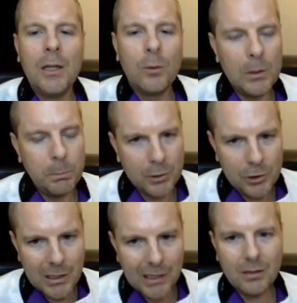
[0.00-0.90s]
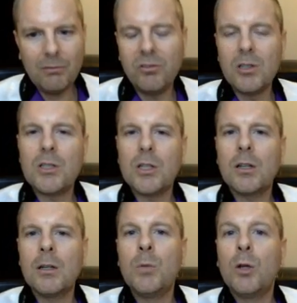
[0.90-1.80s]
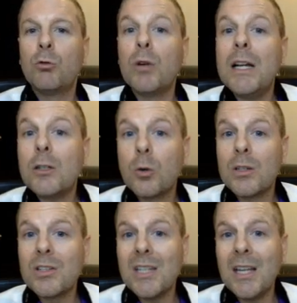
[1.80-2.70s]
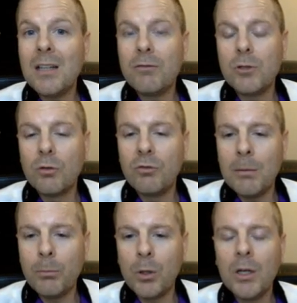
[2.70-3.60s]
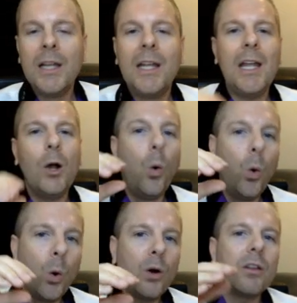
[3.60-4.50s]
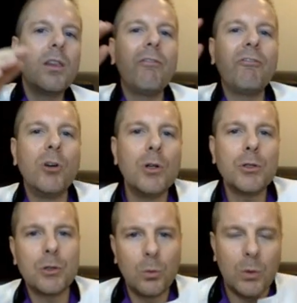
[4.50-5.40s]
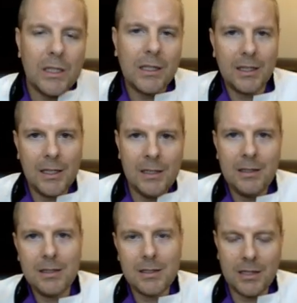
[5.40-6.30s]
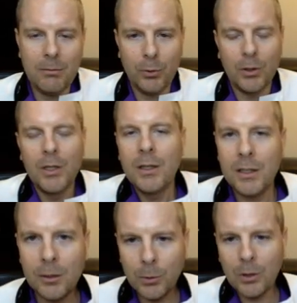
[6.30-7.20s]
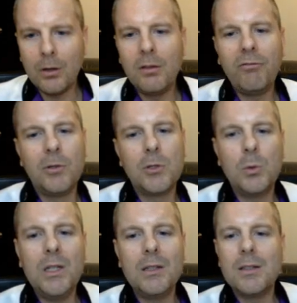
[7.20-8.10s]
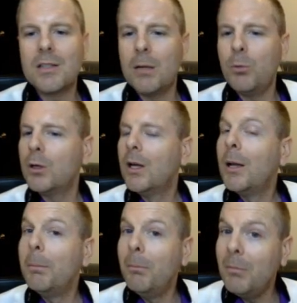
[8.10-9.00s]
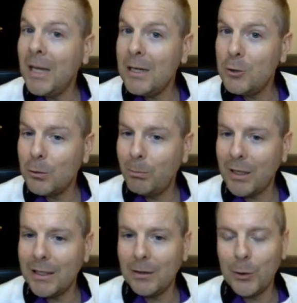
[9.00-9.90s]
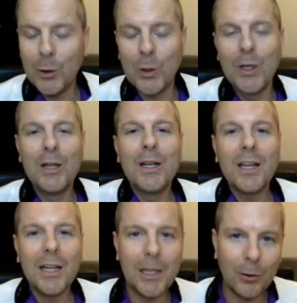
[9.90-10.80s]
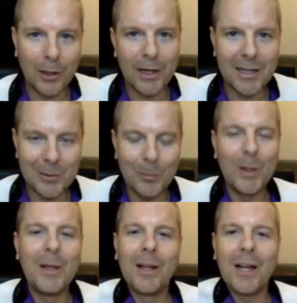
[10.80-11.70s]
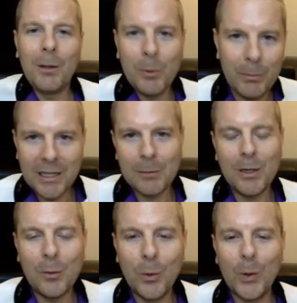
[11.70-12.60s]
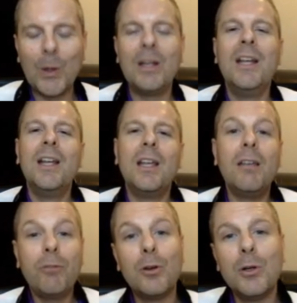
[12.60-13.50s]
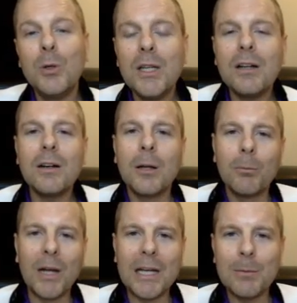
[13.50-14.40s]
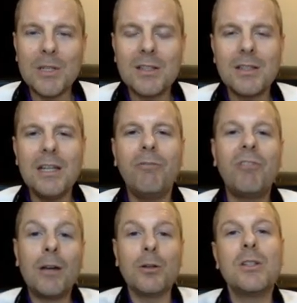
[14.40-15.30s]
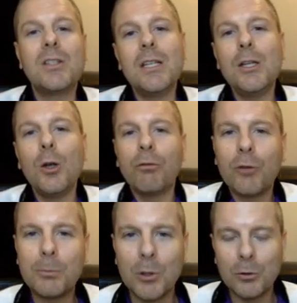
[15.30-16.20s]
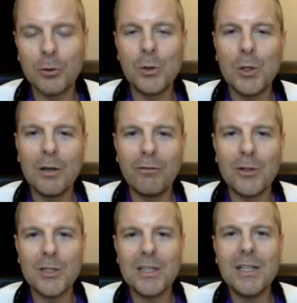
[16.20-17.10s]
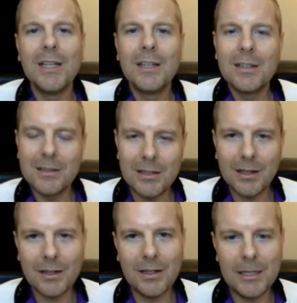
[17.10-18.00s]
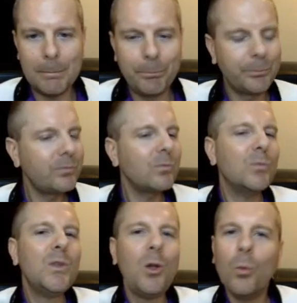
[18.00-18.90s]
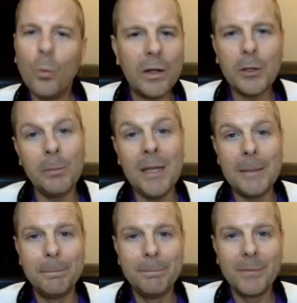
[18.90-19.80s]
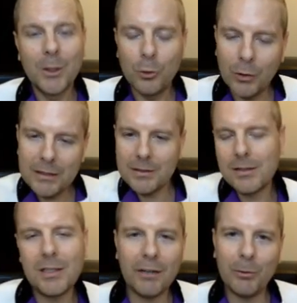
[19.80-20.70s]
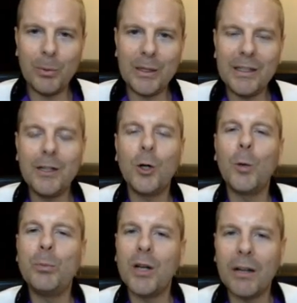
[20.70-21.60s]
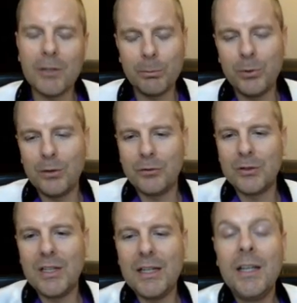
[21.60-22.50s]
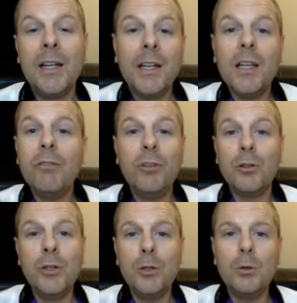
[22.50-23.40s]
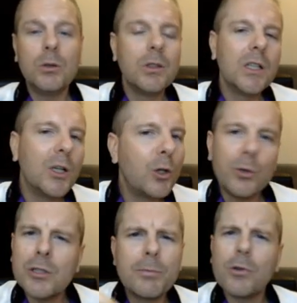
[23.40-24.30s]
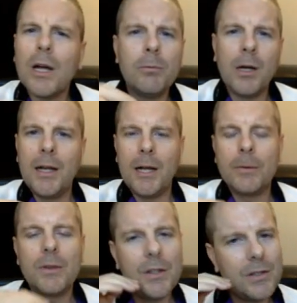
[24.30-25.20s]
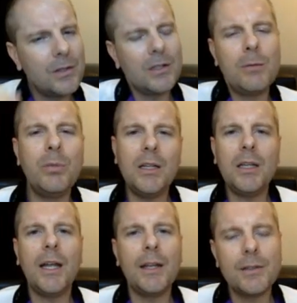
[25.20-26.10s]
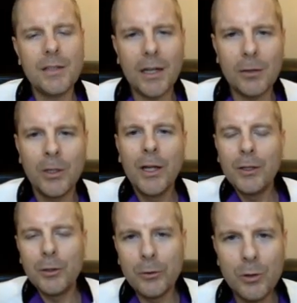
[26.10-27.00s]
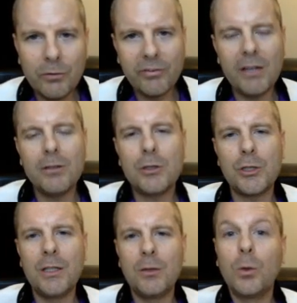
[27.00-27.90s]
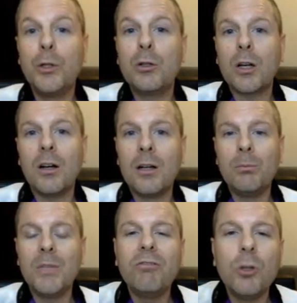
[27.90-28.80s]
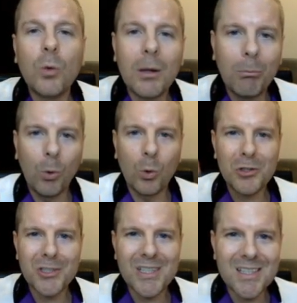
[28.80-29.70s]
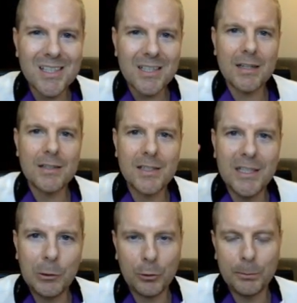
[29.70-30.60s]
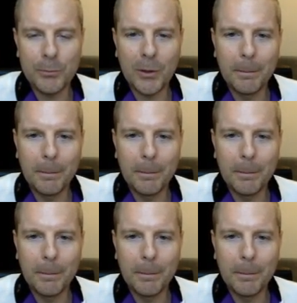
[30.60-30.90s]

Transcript: We projected for it to come right towards the end of November or the first week in December. Here we are in the first week of December. Major buy alert. Here I am. I'm a man of my word. If you're new here, my name is Steve, founder and C E O of Crypto Crew University dot com. Welcome in. Great to see everybody here. Hope you're having a beautiful day. If you're new, go subscribe right now. This is going to be, hands down, your new favorite channel where you come if you want more success in crypto.